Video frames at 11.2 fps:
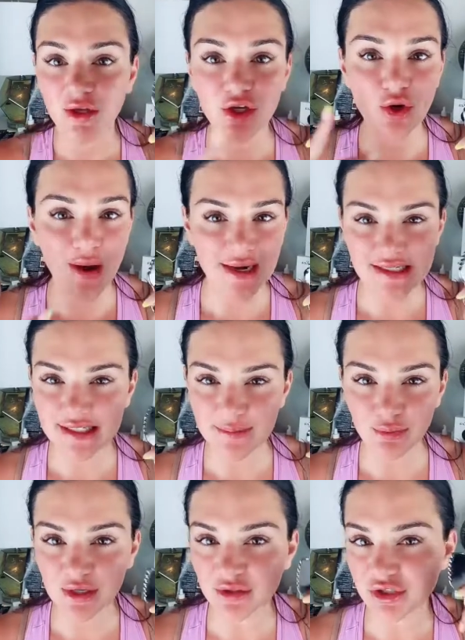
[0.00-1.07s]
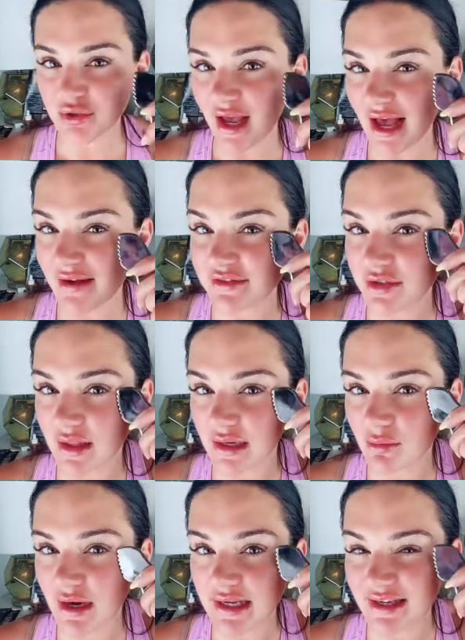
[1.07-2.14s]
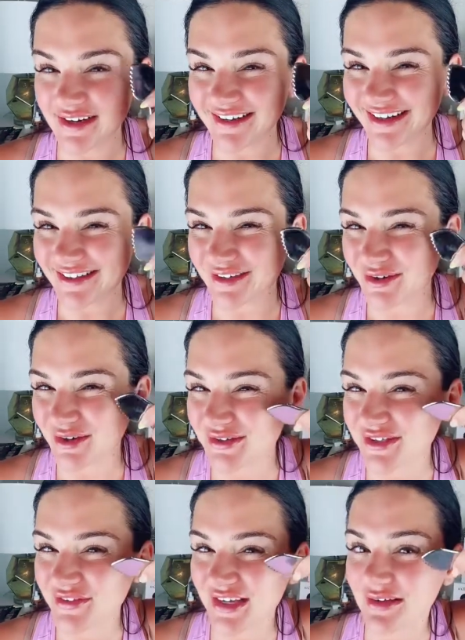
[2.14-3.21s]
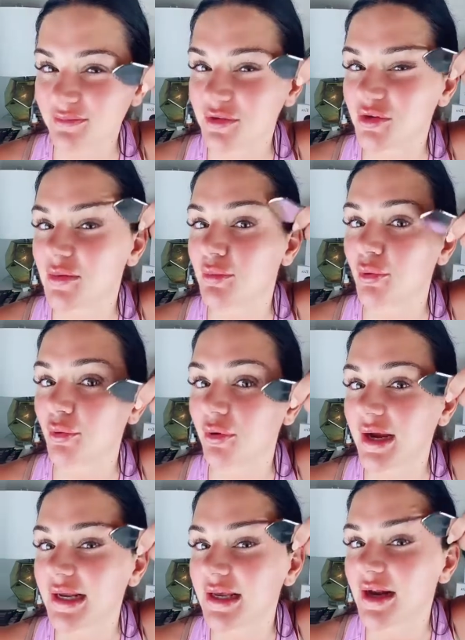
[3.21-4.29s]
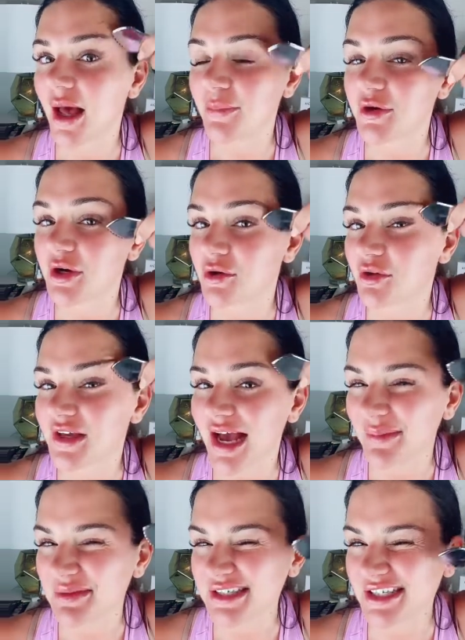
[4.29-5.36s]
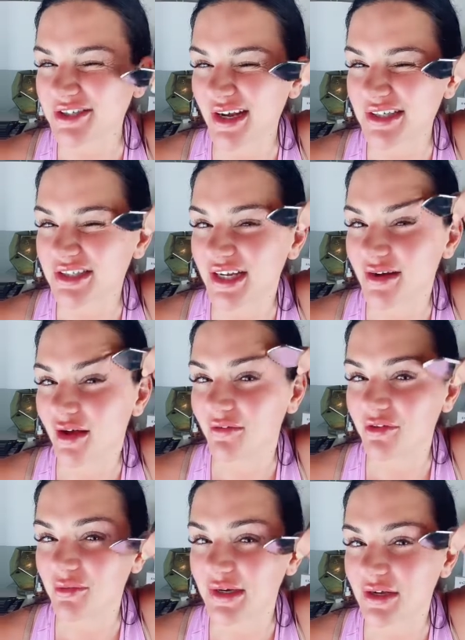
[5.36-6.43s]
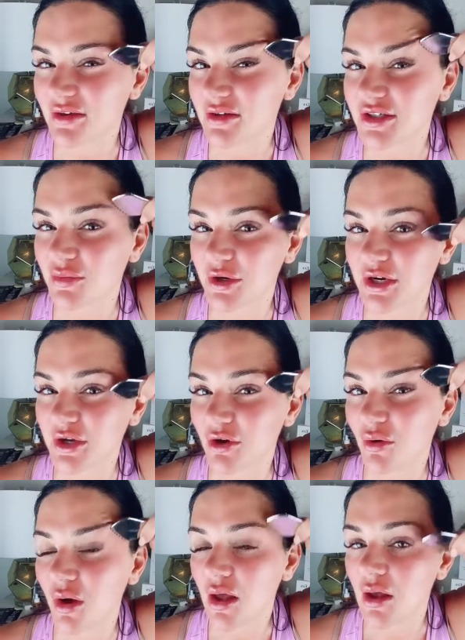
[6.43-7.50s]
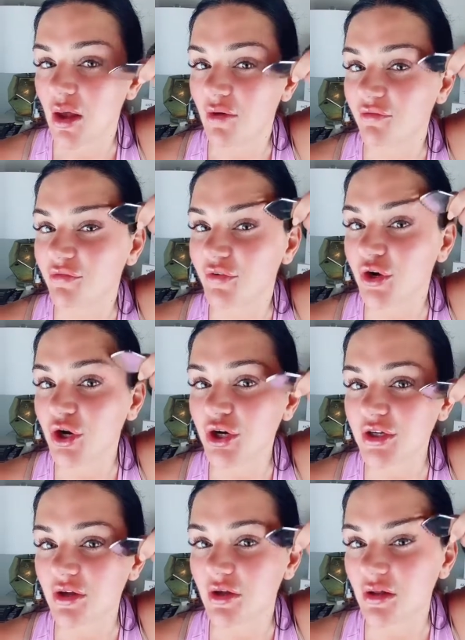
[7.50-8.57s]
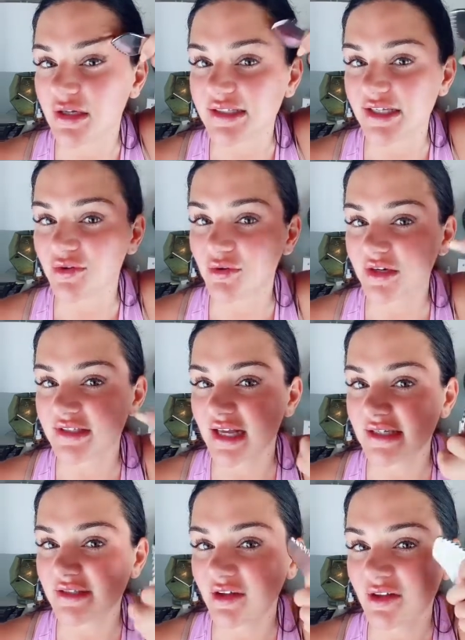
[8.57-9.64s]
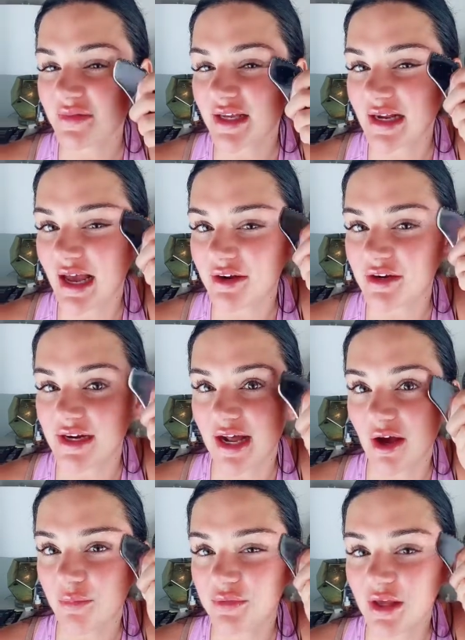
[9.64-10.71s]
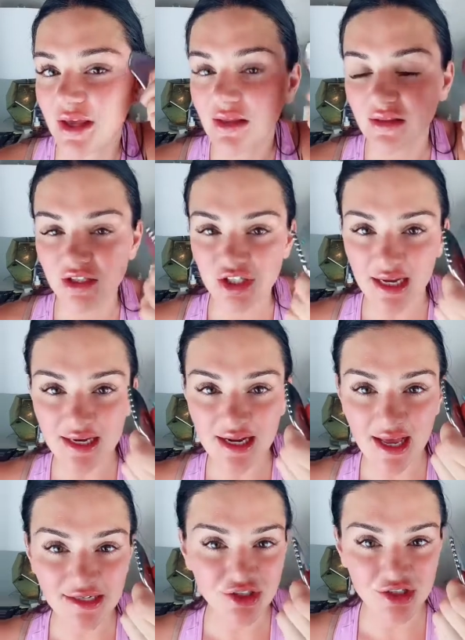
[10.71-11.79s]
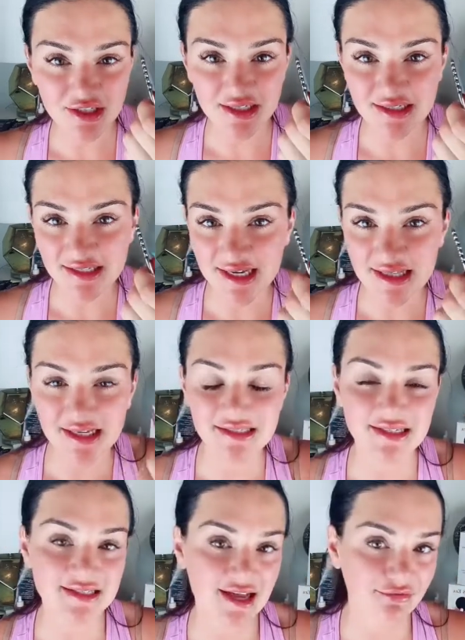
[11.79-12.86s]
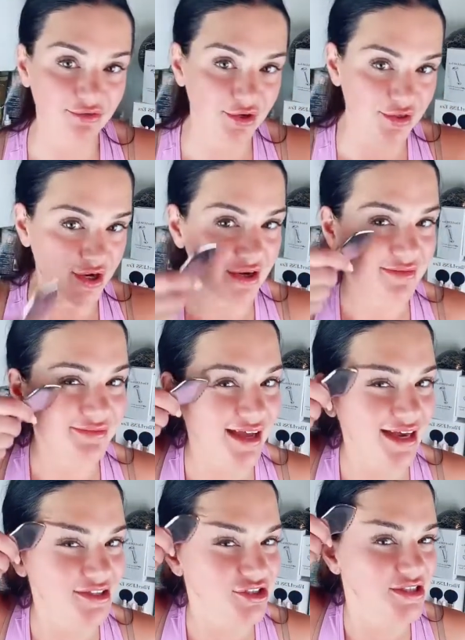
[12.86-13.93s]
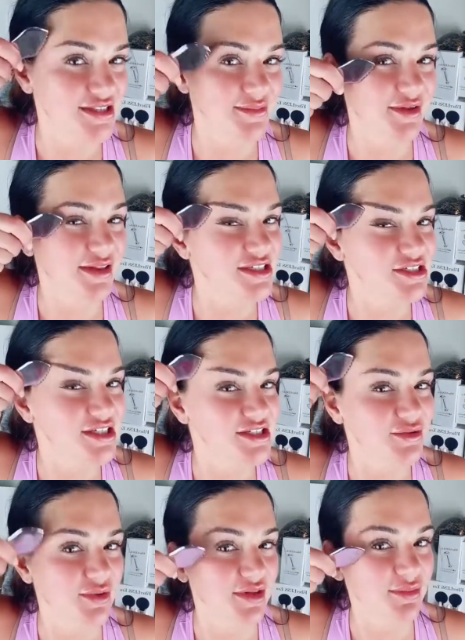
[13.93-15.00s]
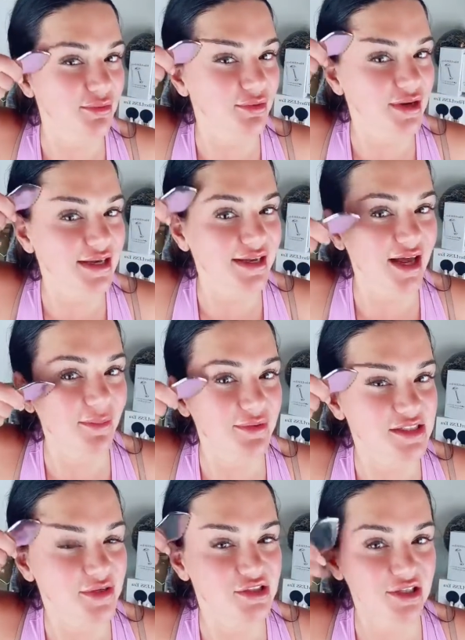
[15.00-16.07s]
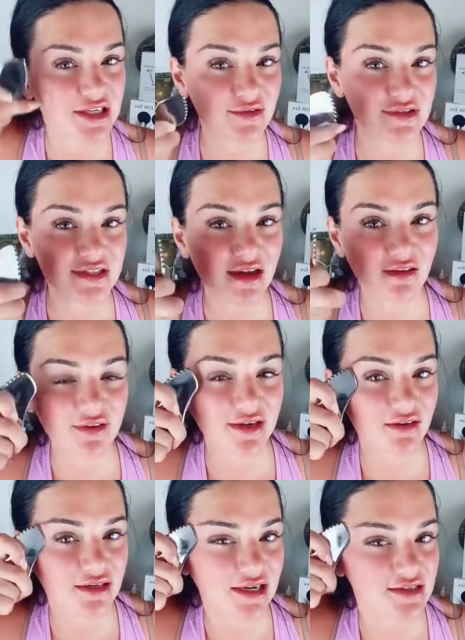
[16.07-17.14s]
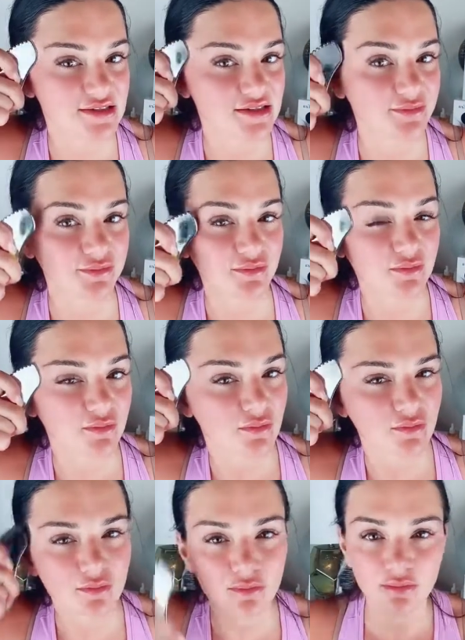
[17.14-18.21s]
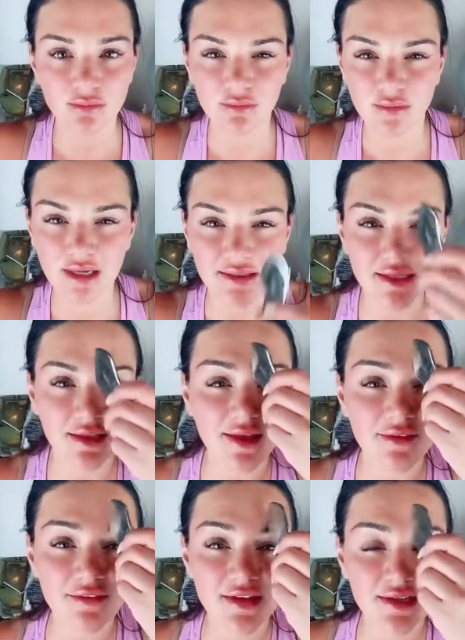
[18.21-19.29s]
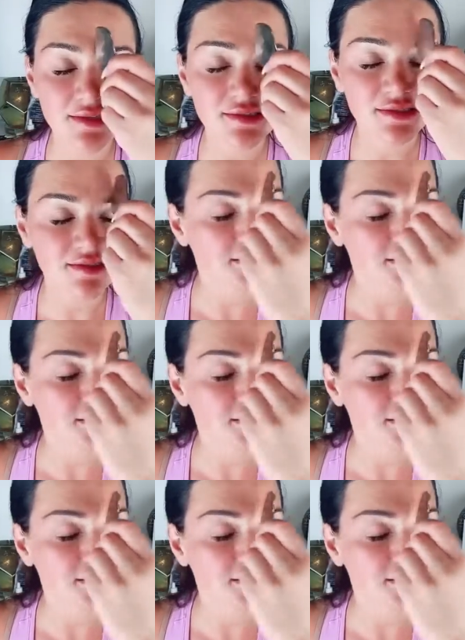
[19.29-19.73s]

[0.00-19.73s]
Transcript: you know, any deep wrinkles you have, so like right here at the crow's feet, you can break it up. You're gonna go the opposite direction of the wrinkle. So we're gonna go vertical, because that's horizontal, and iron it out. The jagged edge is just gonna take things a step further. Extra stimulation to really break it up, especially in those tough areas. At the 11s.